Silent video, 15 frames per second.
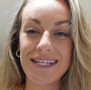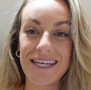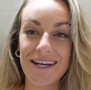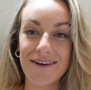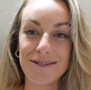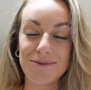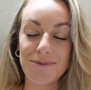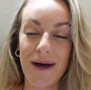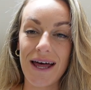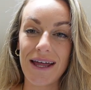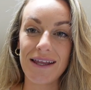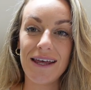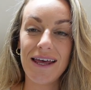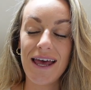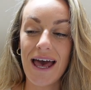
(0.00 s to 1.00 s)
here as
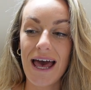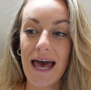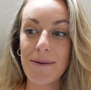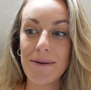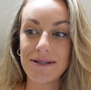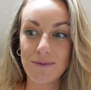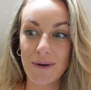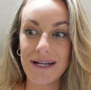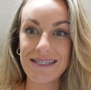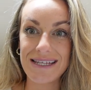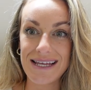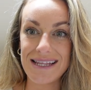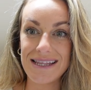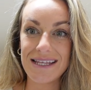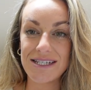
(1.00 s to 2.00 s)
well, um, as well as
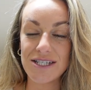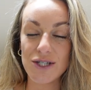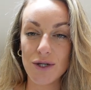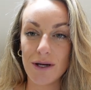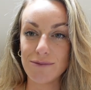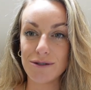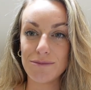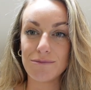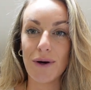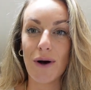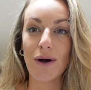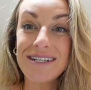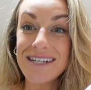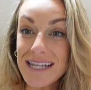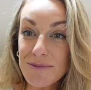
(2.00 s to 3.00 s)
in the description
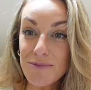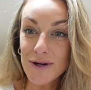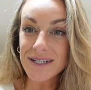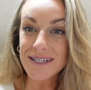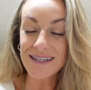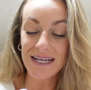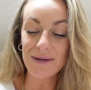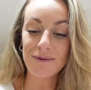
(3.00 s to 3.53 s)
box. Another product that I